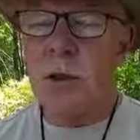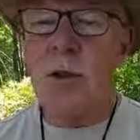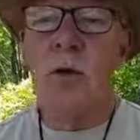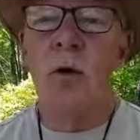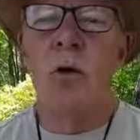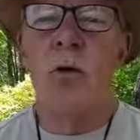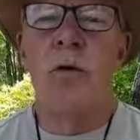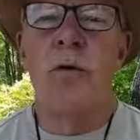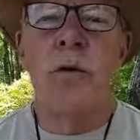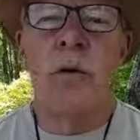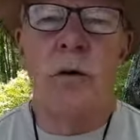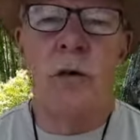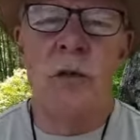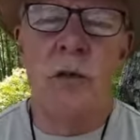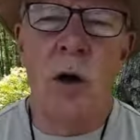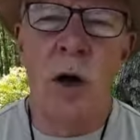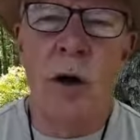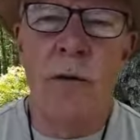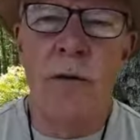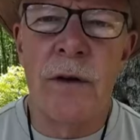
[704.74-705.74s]
to know first
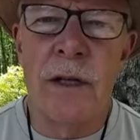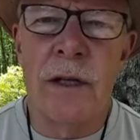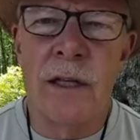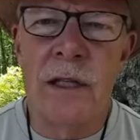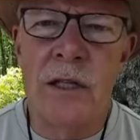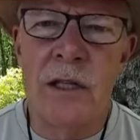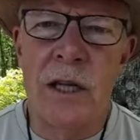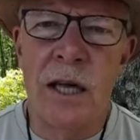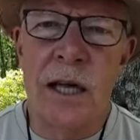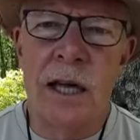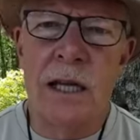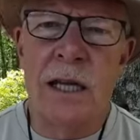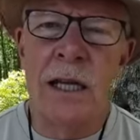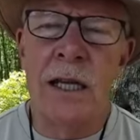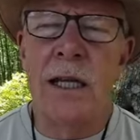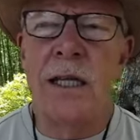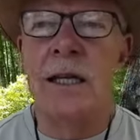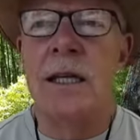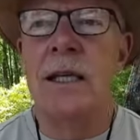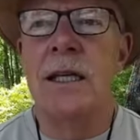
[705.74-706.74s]
off is that
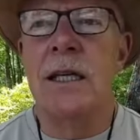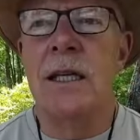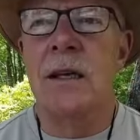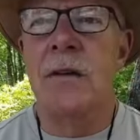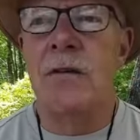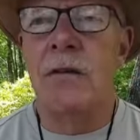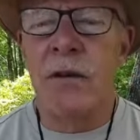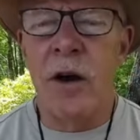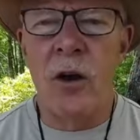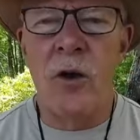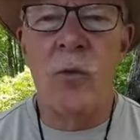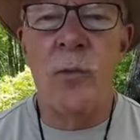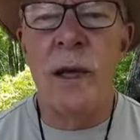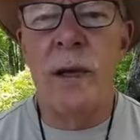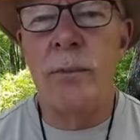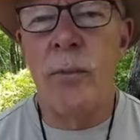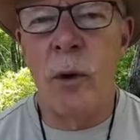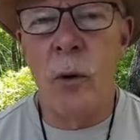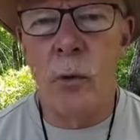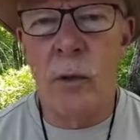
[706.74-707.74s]
the Fire
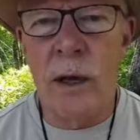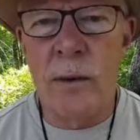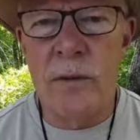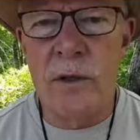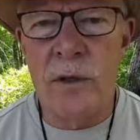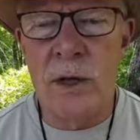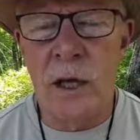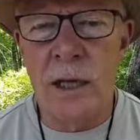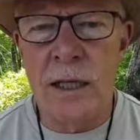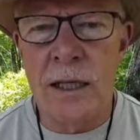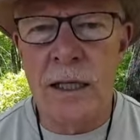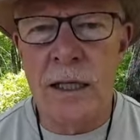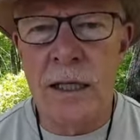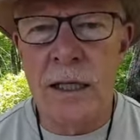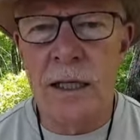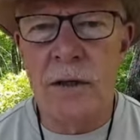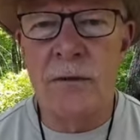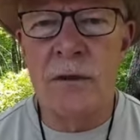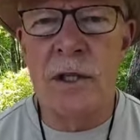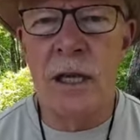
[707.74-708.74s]
Maple website
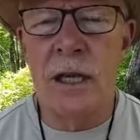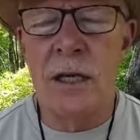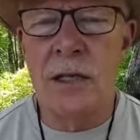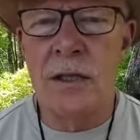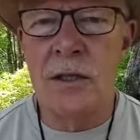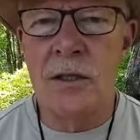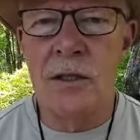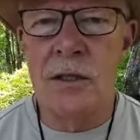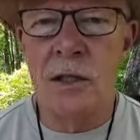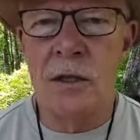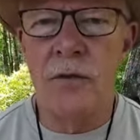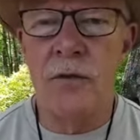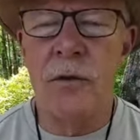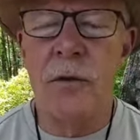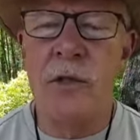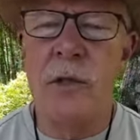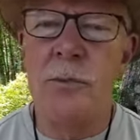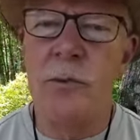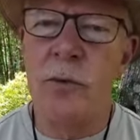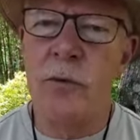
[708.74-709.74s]
gives a,
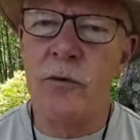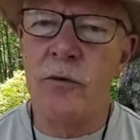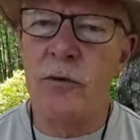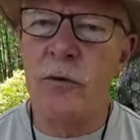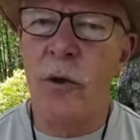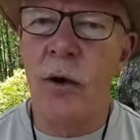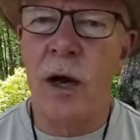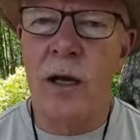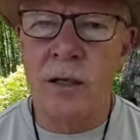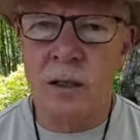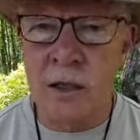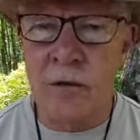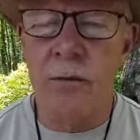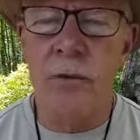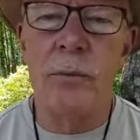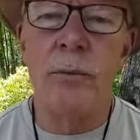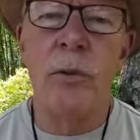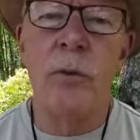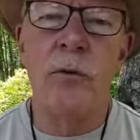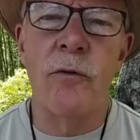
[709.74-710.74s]
difference a
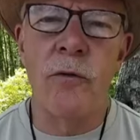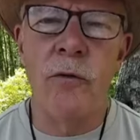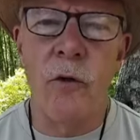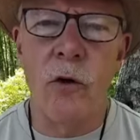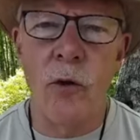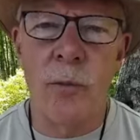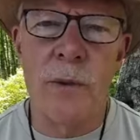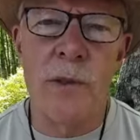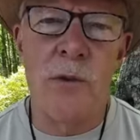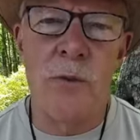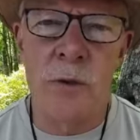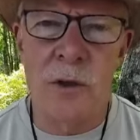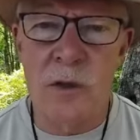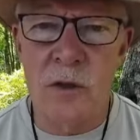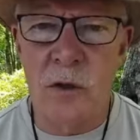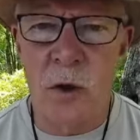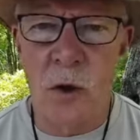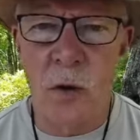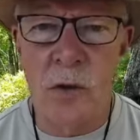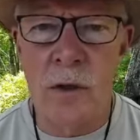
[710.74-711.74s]
different performance
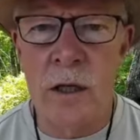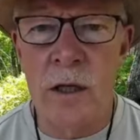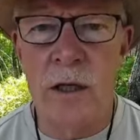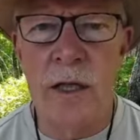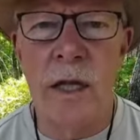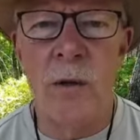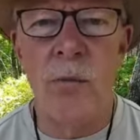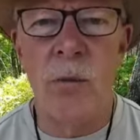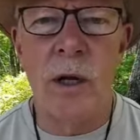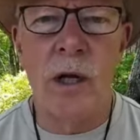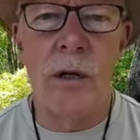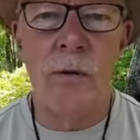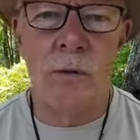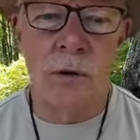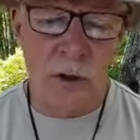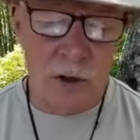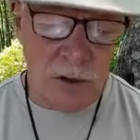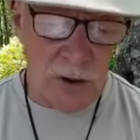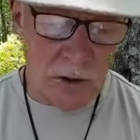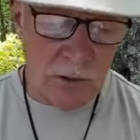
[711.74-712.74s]
result than what I'm
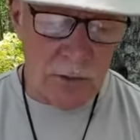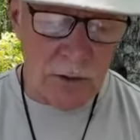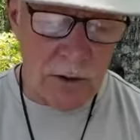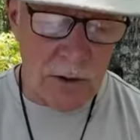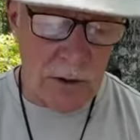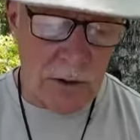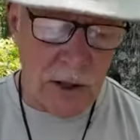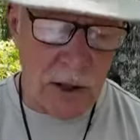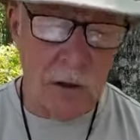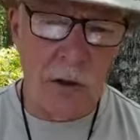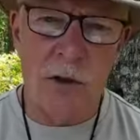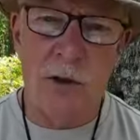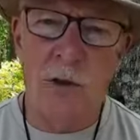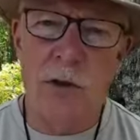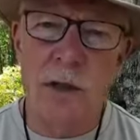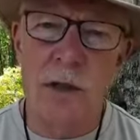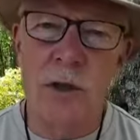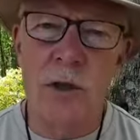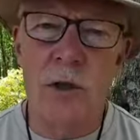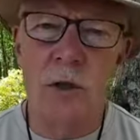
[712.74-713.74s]
going to share with you now. So
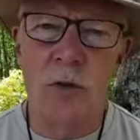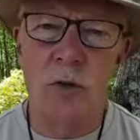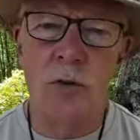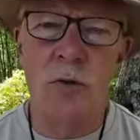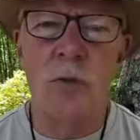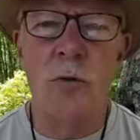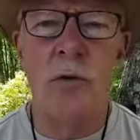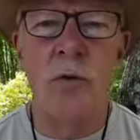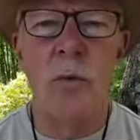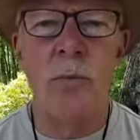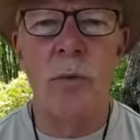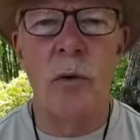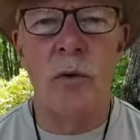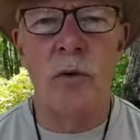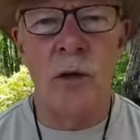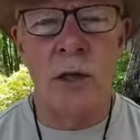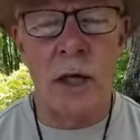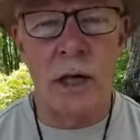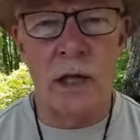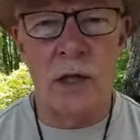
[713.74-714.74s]
this is true for
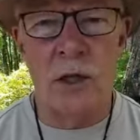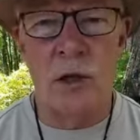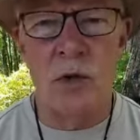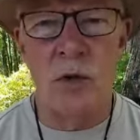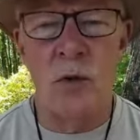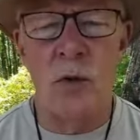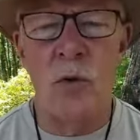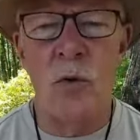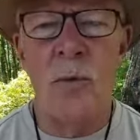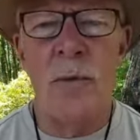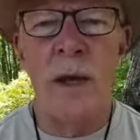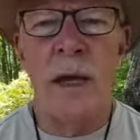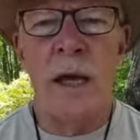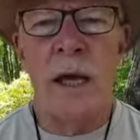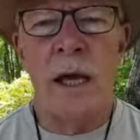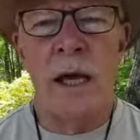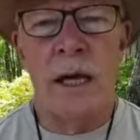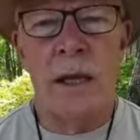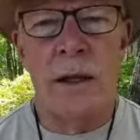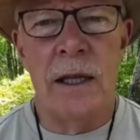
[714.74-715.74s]
both the X2
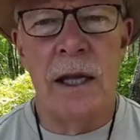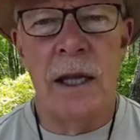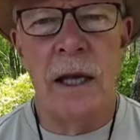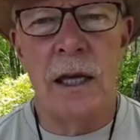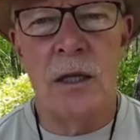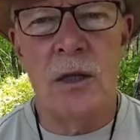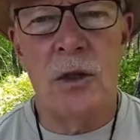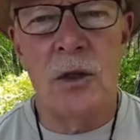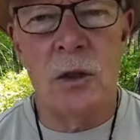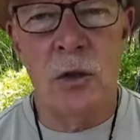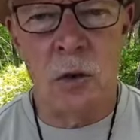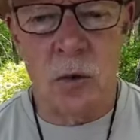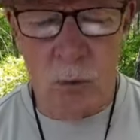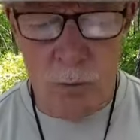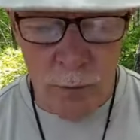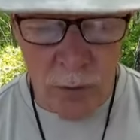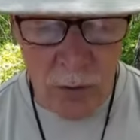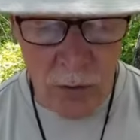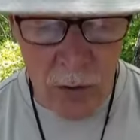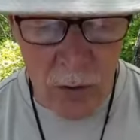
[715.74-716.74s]
and the X2
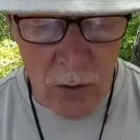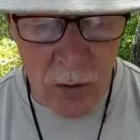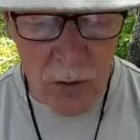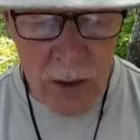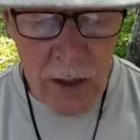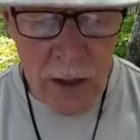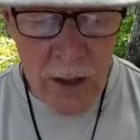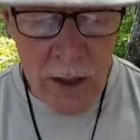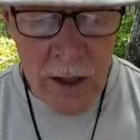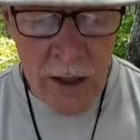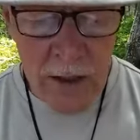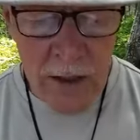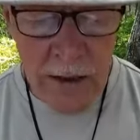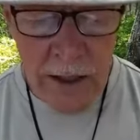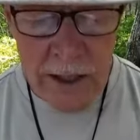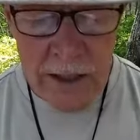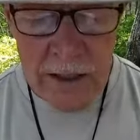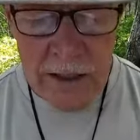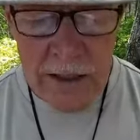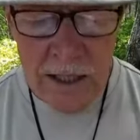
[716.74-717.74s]
Pro. And
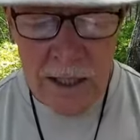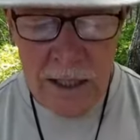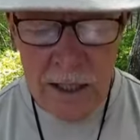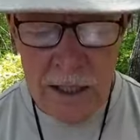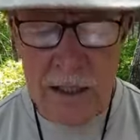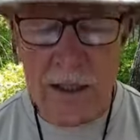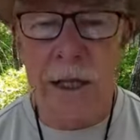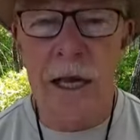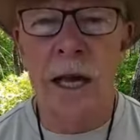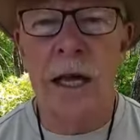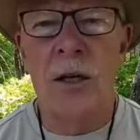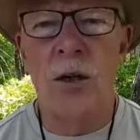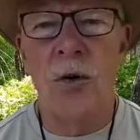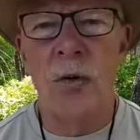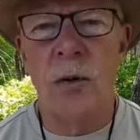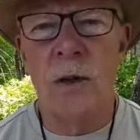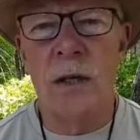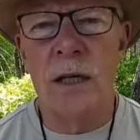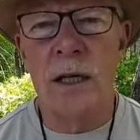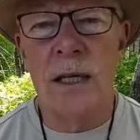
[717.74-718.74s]
they say that
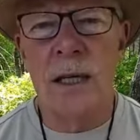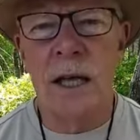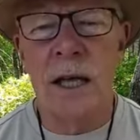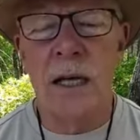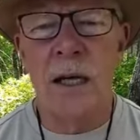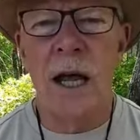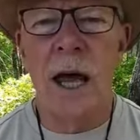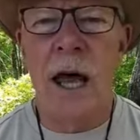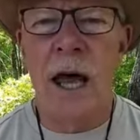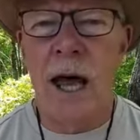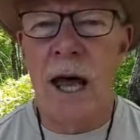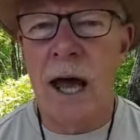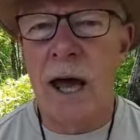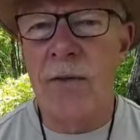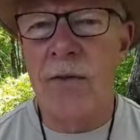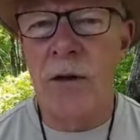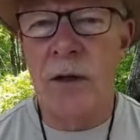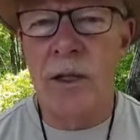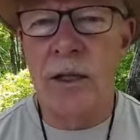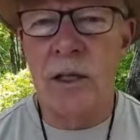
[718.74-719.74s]
you can get a
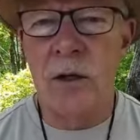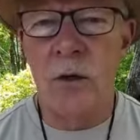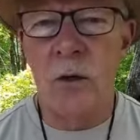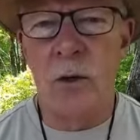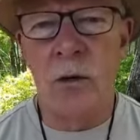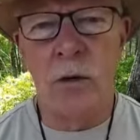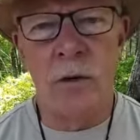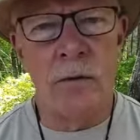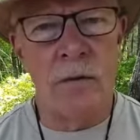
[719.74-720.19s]
half a liter,